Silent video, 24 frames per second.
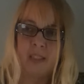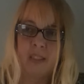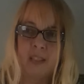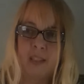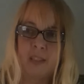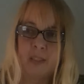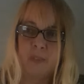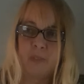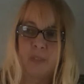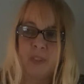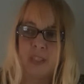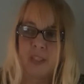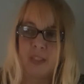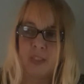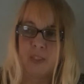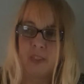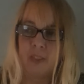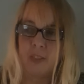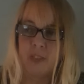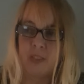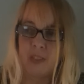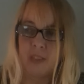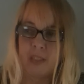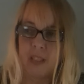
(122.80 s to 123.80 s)
a lot of
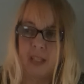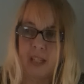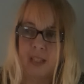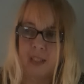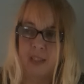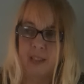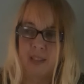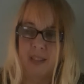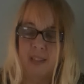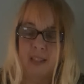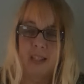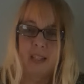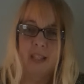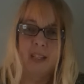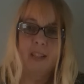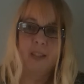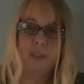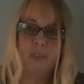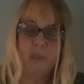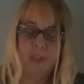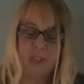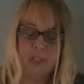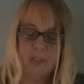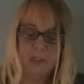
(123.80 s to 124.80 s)
research, and
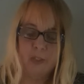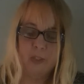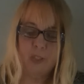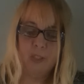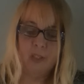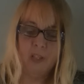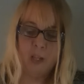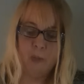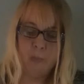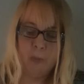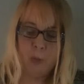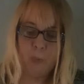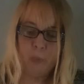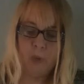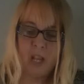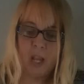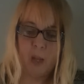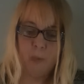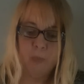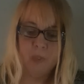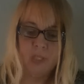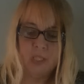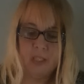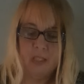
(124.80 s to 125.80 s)
I researched a lot about what
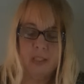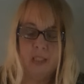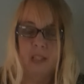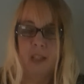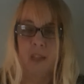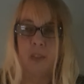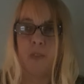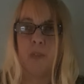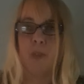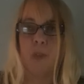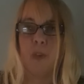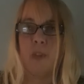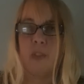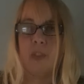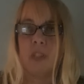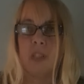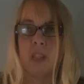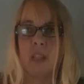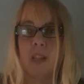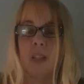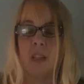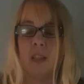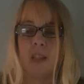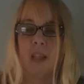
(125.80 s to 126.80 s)
happened to Dion Fortune
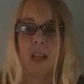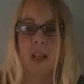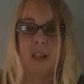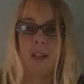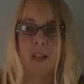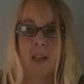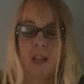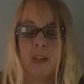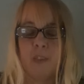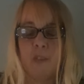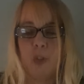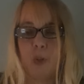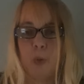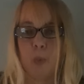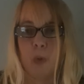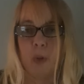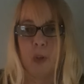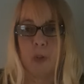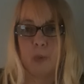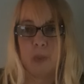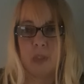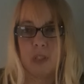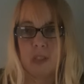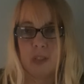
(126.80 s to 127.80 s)
and that a lot of her
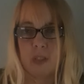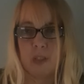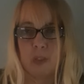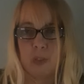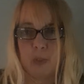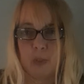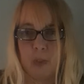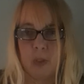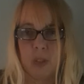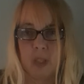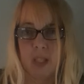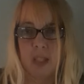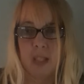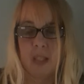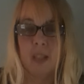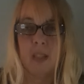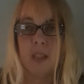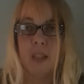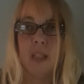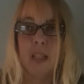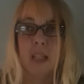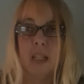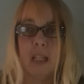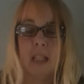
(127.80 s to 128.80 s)
work was destroyed,
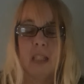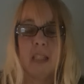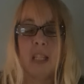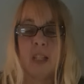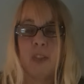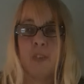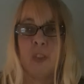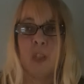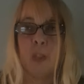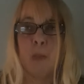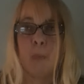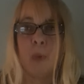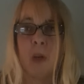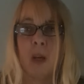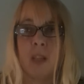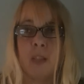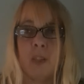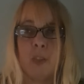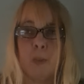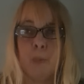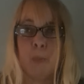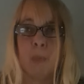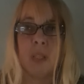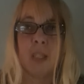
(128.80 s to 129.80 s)
and that really
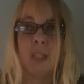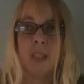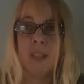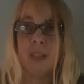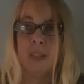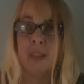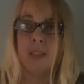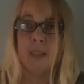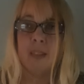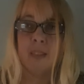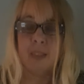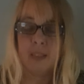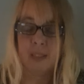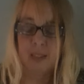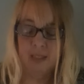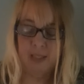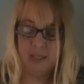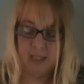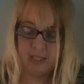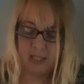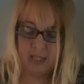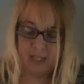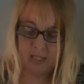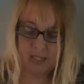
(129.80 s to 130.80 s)
bothered me.
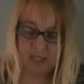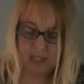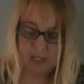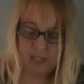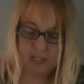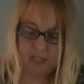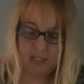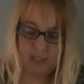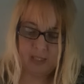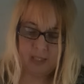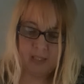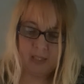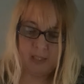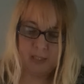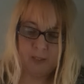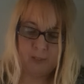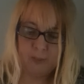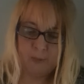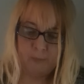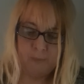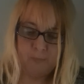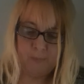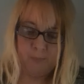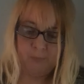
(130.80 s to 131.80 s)
And
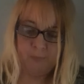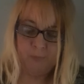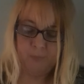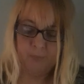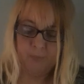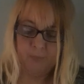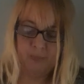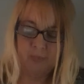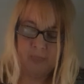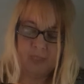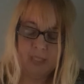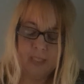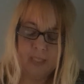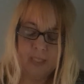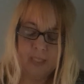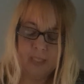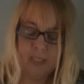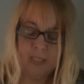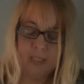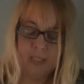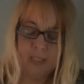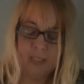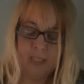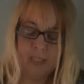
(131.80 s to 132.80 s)
um,
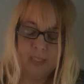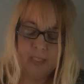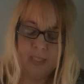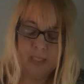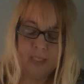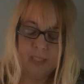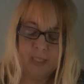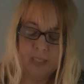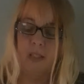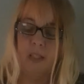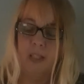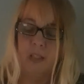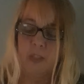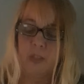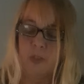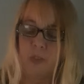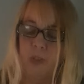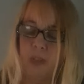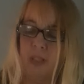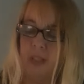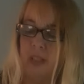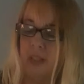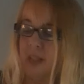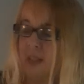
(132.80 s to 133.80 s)
I have a lot of the
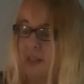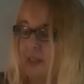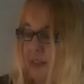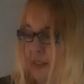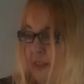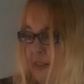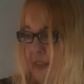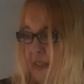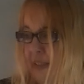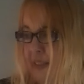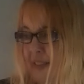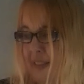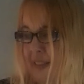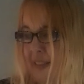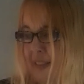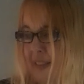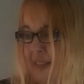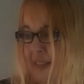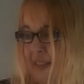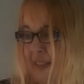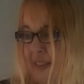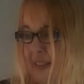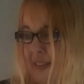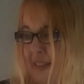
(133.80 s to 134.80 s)
history in
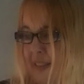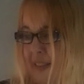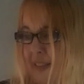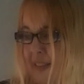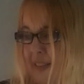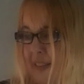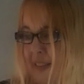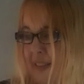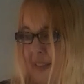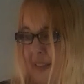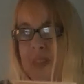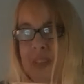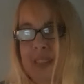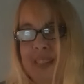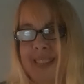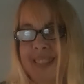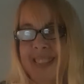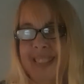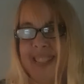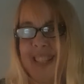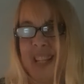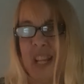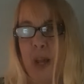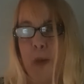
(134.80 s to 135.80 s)
these letters
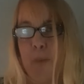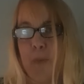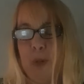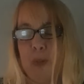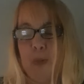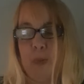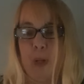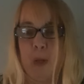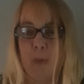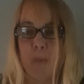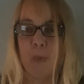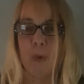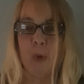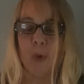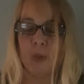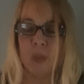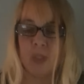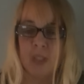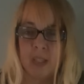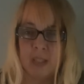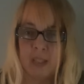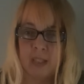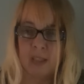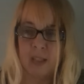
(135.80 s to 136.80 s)
between Paul
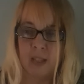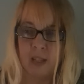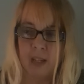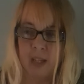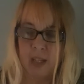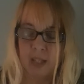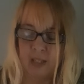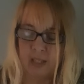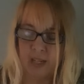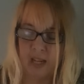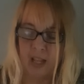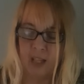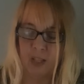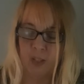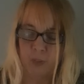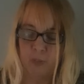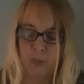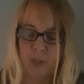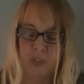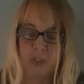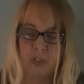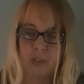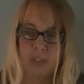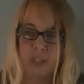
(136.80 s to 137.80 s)
Dunn and I and Alan
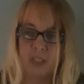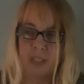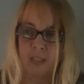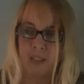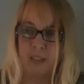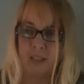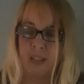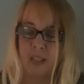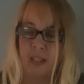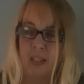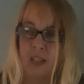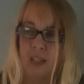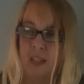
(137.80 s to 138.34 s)
Richardson,